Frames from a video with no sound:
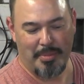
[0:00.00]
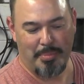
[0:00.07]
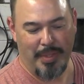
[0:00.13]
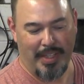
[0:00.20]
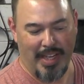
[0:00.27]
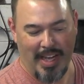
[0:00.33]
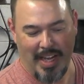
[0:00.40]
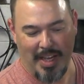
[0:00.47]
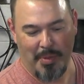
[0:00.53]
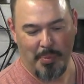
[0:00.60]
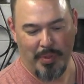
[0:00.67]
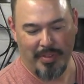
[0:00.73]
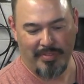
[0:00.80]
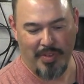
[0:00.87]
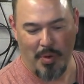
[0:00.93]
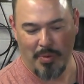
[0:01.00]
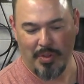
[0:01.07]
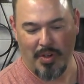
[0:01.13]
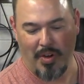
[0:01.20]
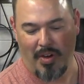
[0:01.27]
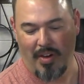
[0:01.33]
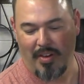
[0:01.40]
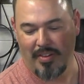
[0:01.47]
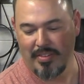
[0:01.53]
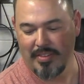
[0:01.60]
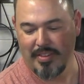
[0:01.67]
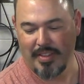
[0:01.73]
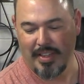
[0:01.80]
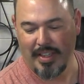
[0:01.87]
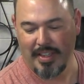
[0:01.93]
began with a phone
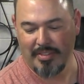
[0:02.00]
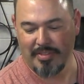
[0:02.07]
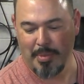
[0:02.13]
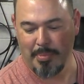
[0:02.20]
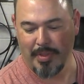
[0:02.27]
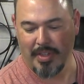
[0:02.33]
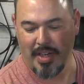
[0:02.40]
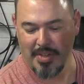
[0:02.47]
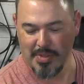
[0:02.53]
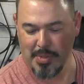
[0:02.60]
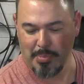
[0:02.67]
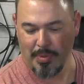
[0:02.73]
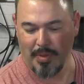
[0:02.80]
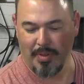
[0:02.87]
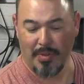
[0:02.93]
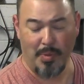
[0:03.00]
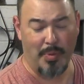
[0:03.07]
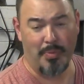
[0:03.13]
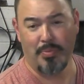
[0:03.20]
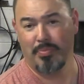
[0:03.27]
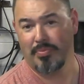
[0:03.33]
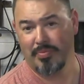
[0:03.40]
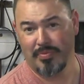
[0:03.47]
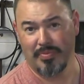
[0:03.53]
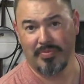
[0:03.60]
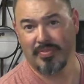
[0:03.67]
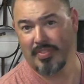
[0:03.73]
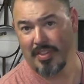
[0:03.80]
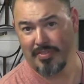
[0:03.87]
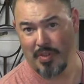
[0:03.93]
call from a customer
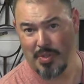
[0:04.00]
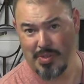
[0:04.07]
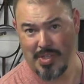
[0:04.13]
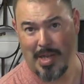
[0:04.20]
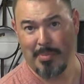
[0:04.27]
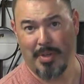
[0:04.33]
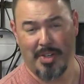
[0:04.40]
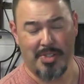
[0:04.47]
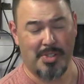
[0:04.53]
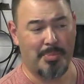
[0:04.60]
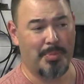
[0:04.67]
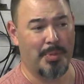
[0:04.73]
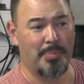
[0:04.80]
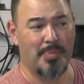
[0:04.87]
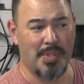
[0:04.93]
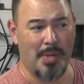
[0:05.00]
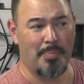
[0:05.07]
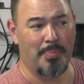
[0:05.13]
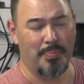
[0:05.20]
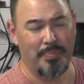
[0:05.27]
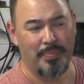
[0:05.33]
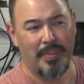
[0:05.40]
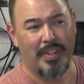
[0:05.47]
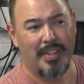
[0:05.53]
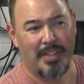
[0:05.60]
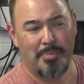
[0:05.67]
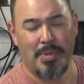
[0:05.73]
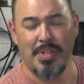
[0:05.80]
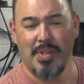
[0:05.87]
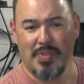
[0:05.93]
a first-time customer, some
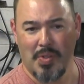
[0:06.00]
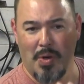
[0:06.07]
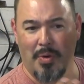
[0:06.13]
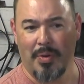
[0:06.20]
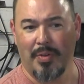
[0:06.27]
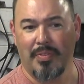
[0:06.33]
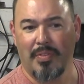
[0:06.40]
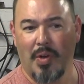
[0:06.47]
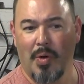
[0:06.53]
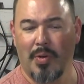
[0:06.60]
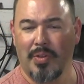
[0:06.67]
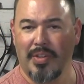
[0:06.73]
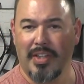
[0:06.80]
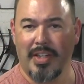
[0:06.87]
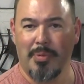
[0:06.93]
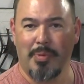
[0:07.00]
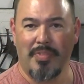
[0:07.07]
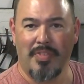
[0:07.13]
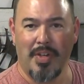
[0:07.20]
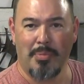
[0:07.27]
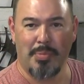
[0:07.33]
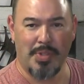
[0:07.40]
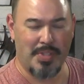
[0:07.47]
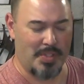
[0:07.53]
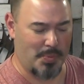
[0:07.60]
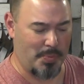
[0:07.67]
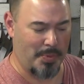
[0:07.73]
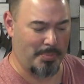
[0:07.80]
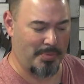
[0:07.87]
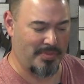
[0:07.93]
business owner locally that we've done
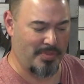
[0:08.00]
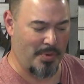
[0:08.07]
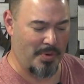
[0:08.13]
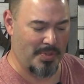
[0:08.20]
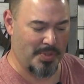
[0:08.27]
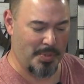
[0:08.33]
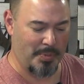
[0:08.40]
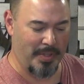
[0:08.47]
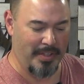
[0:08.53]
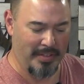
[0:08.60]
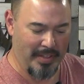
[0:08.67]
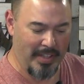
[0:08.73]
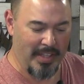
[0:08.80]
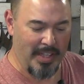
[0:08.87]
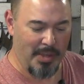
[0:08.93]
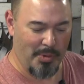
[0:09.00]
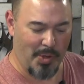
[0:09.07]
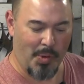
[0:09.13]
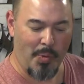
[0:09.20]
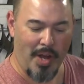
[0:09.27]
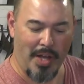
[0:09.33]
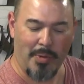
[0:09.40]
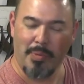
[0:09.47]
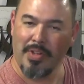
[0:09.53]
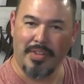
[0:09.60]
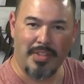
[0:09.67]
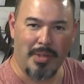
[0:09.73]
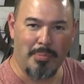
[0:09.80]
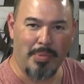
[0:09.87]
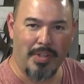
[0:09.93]
business with before. So we were acquainted with
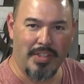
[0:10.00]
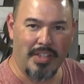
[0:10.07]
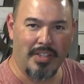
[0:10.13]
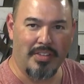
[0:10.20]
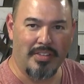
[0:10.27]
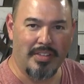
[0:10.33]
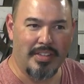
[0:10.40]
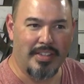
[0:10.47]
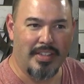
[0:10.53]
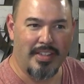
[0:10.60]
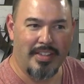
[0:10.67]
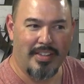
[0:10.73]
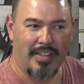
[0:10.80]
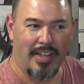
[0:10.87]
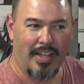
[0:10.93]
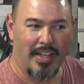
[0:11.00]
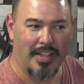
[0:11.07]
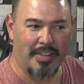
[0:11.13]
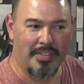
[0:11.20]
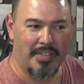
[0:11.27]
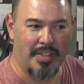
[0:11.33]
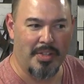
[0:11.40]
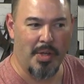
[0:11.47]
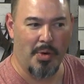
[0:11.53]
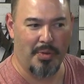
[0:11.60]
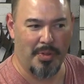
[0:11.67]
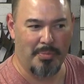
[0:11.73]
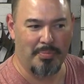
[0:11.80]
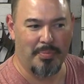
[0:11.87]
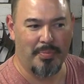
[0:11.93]
them, but didn't know
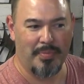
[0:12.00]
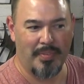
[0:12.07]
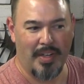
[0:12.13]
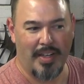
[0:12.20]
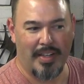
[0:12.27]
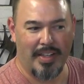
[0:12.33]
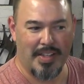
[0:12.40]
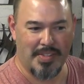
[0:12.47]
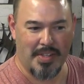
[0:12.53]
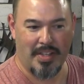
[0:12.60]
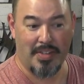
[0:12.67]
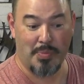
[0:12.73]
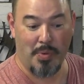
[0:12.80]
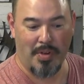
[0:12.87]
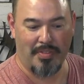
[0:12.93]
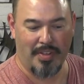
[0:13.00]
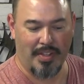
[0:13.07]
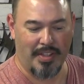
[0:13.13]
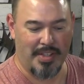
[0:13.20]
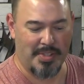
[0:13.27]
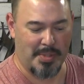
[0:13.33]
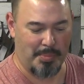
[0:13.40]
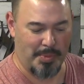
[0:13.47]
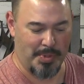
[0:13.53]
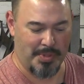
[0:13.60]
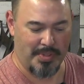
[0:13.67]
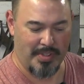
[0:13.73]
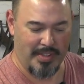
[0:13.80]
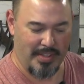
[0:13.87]
them as one of our customers